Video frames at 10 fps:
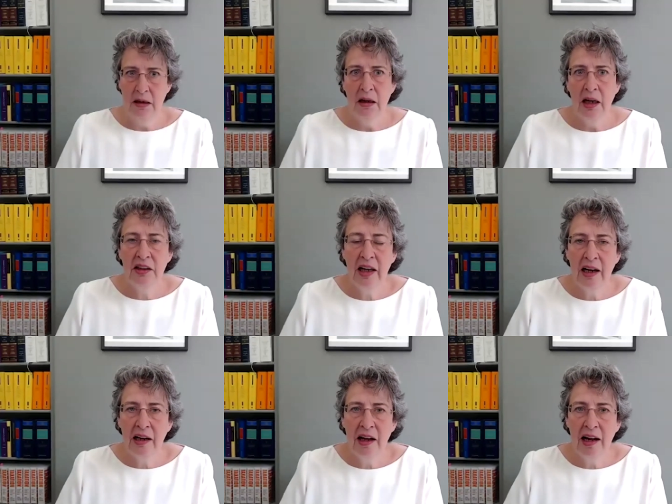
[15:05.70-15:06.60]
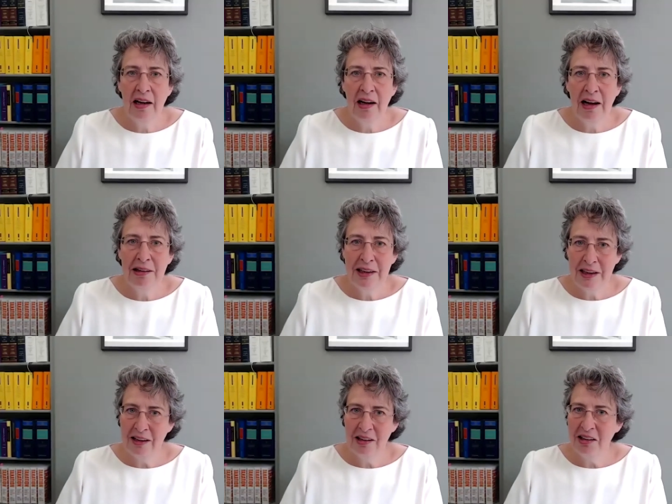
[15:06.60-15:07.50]
And I,
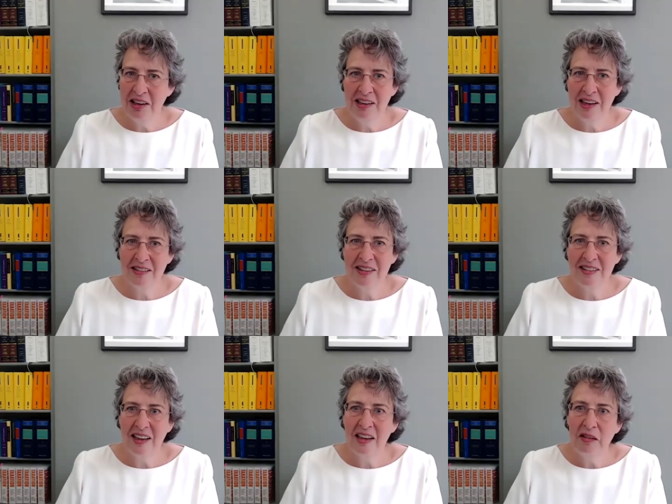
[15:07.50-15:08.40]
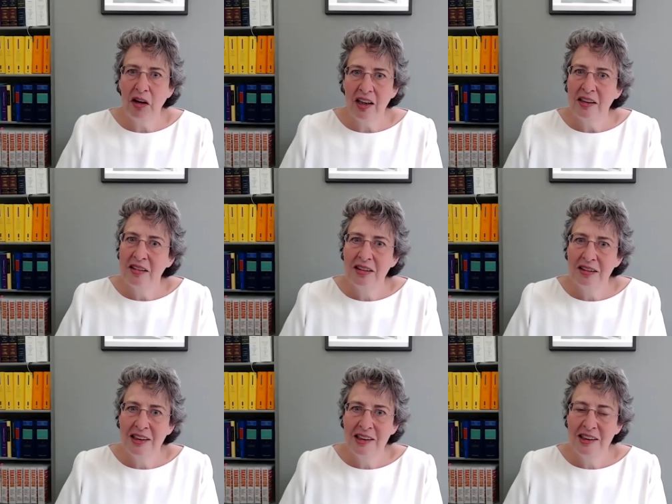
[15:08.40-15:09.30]
I, I think that's exactly right.
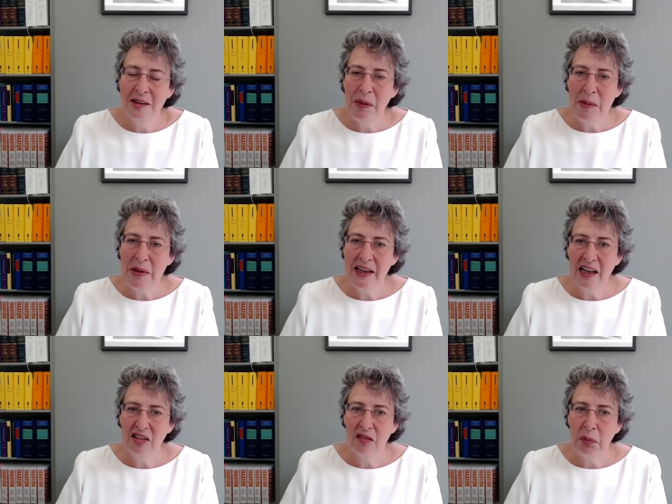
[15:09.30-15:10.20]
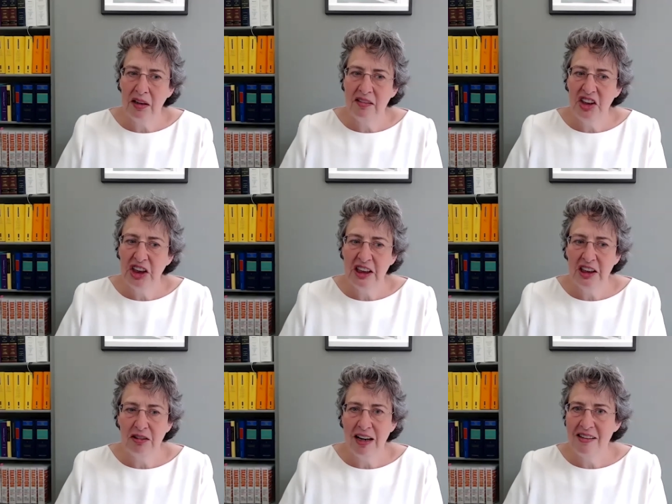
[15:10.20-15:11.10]
It, it may be a case of partitioning
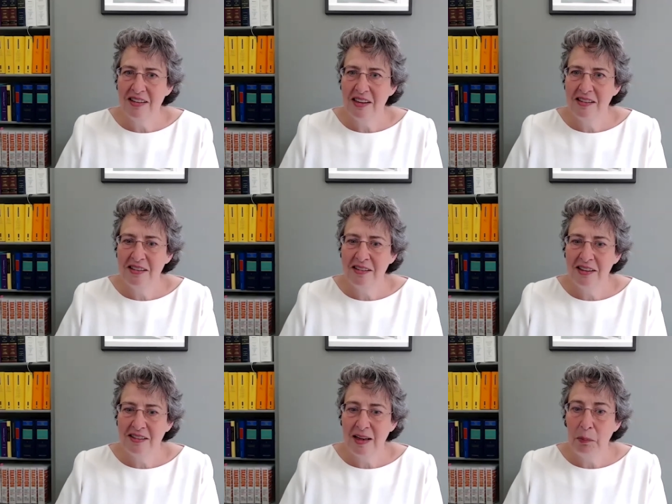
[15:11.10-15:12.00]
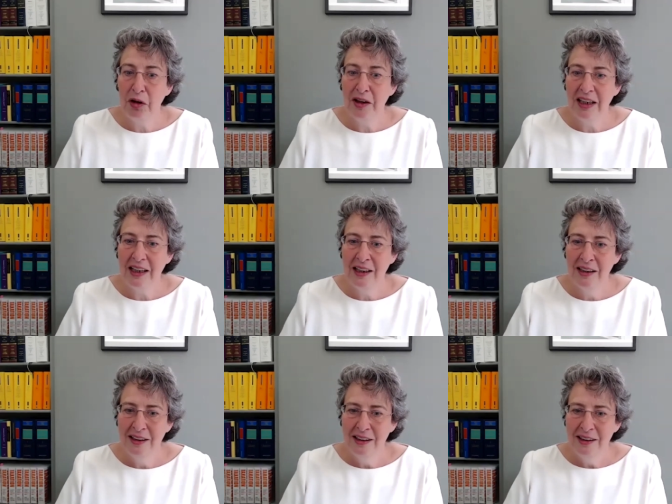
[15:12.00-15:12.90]
your assets separately
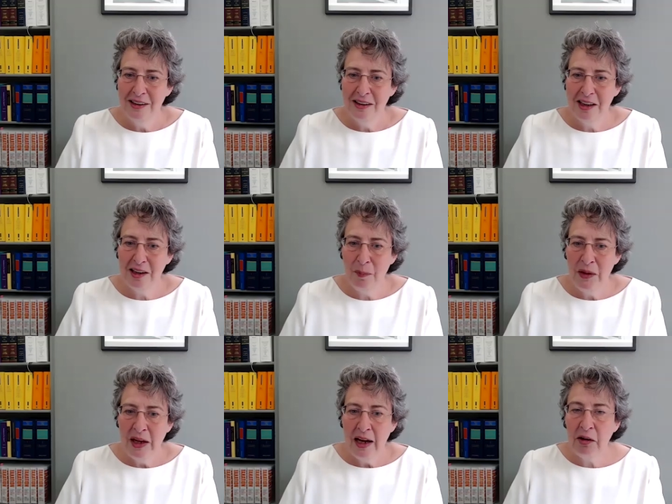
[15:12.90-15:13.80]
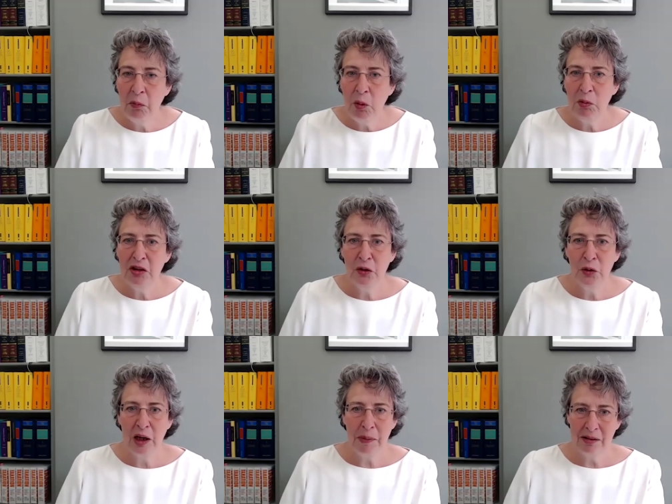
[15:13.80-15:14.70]
um, and, and what we're
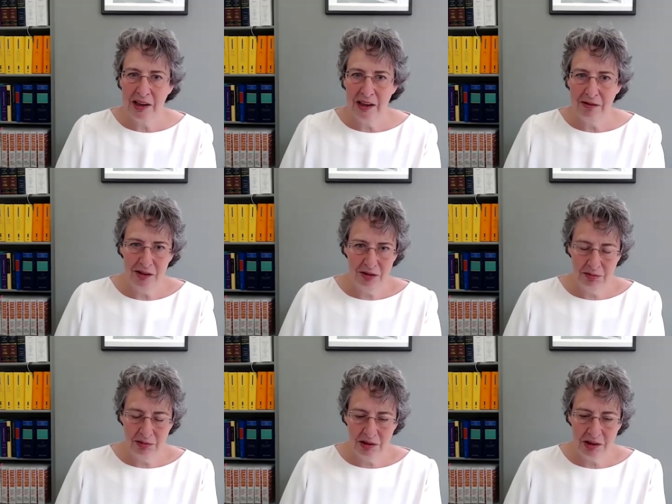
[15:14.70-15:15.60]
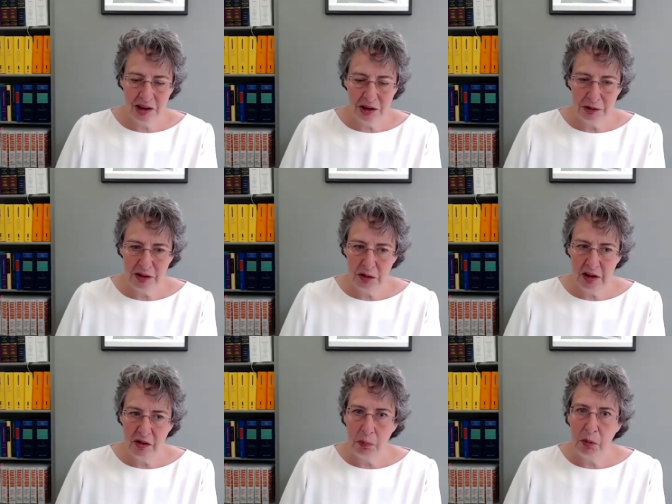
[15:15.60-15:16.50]
talking about here is, you know, is,
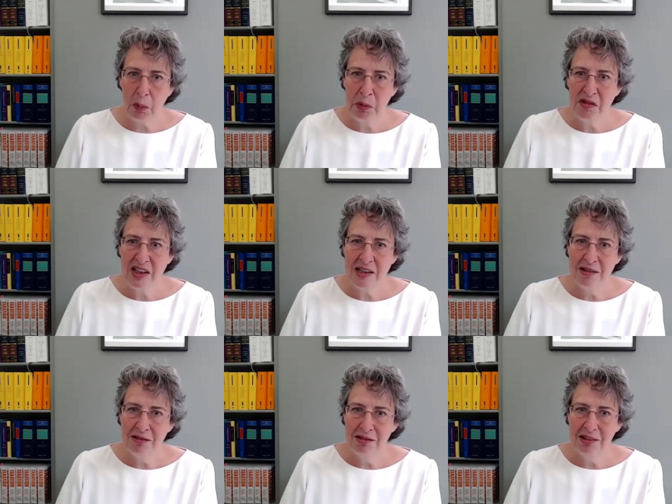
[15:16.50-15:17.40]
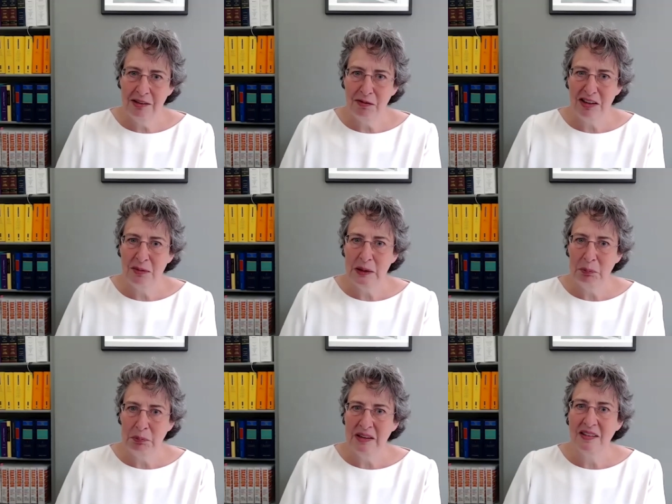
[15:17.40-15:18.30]
is a property
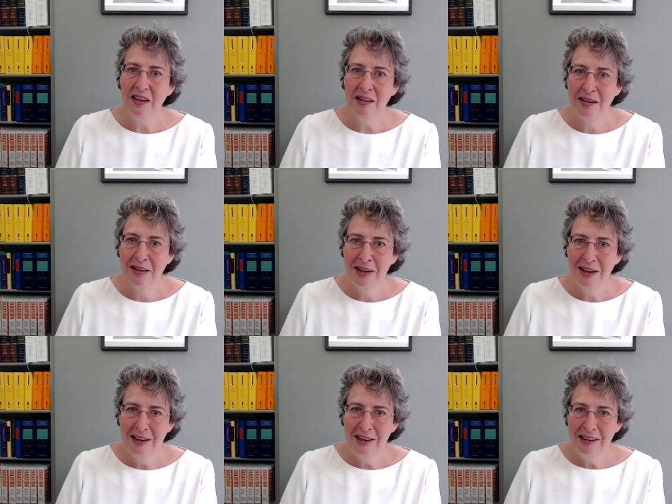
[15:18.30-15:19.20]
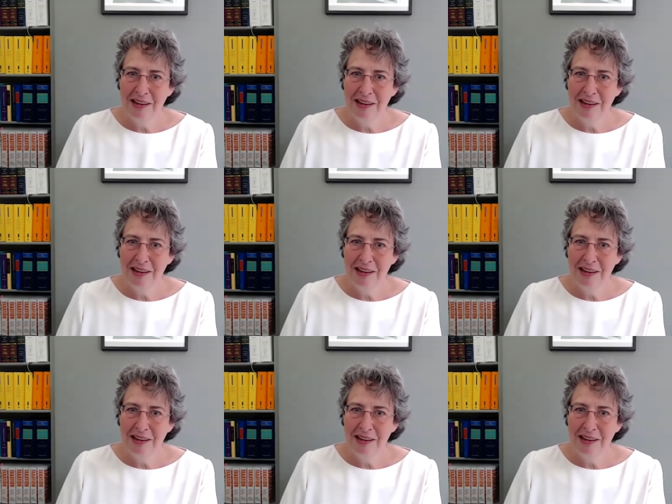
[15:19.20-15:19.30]
investment business. Yeah.